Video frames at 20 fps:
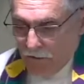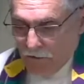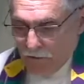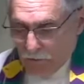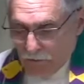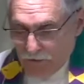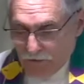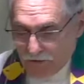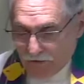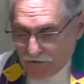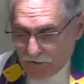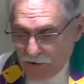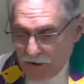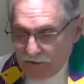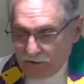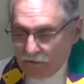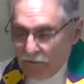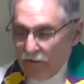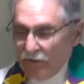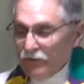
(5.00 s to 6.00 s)
Gracious
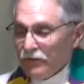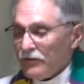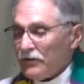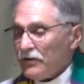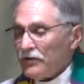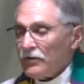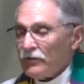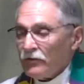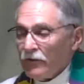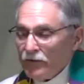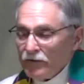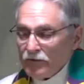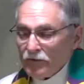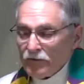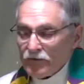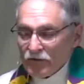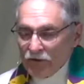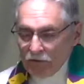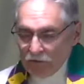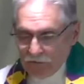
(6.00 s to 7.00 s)
God, grant us the strength to
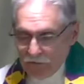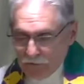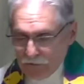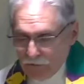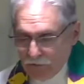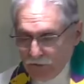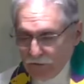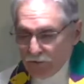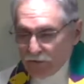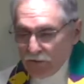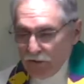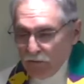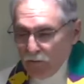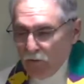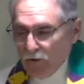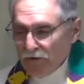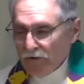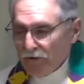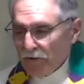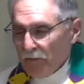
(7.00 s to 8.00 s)
seek the truth, come
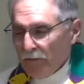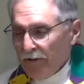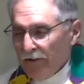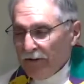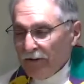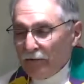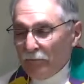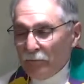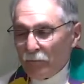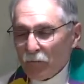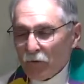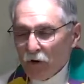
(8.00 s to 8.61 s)
whence it may,